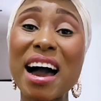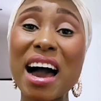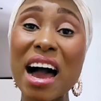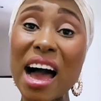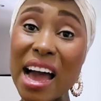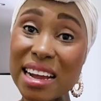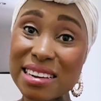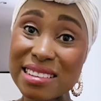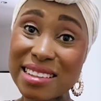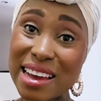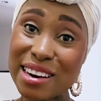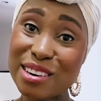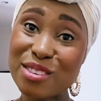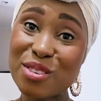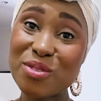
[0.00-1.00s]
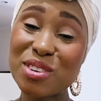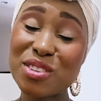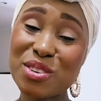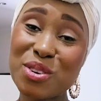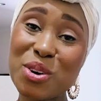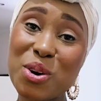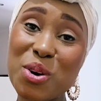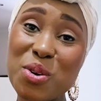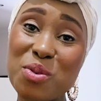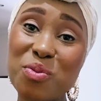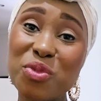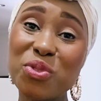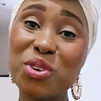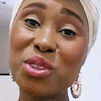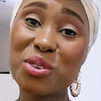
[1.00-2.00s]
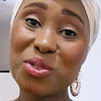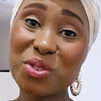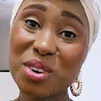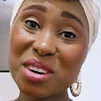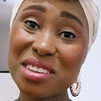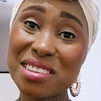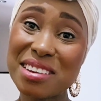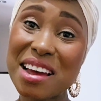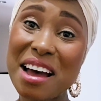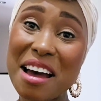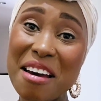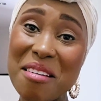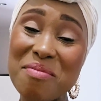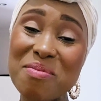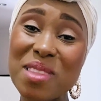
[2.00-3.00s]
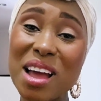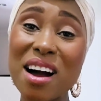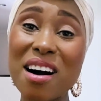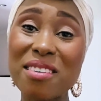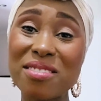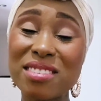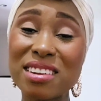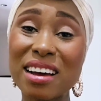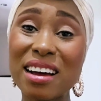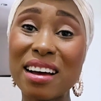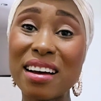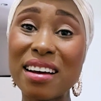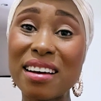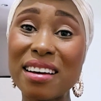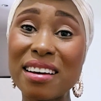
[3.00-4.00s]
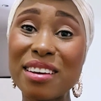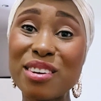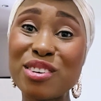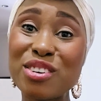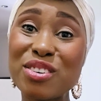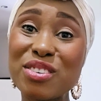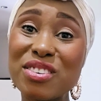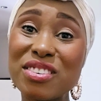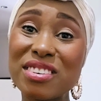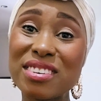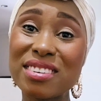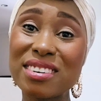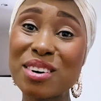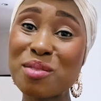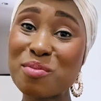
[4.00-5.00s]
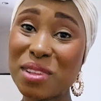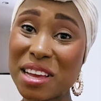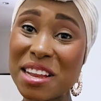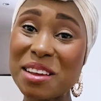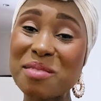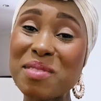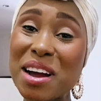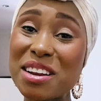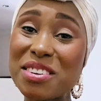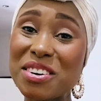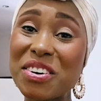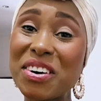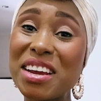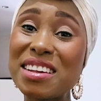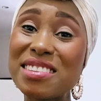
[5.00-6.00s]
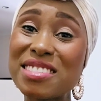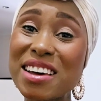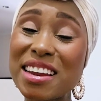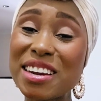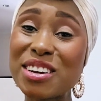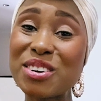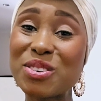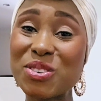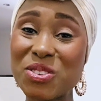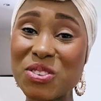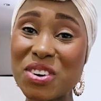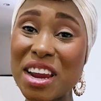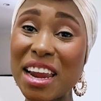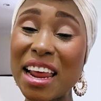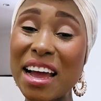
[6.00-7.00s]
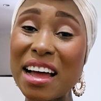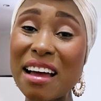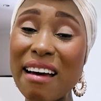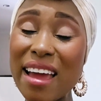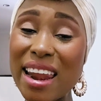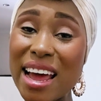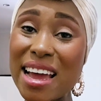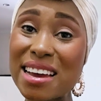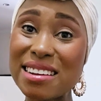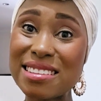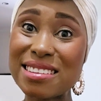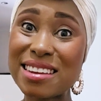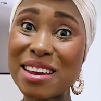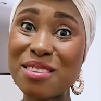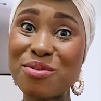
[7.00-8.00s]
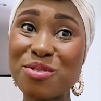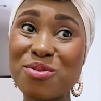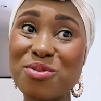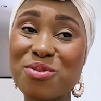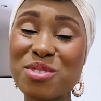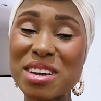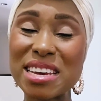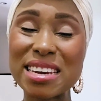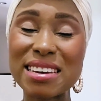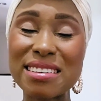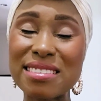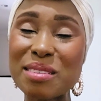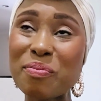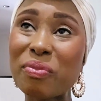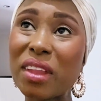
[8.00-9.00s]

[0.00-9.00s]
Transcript: I decided to visit home for the first time after, completing my degree, studying in Australia, and I had stayed for 4 years.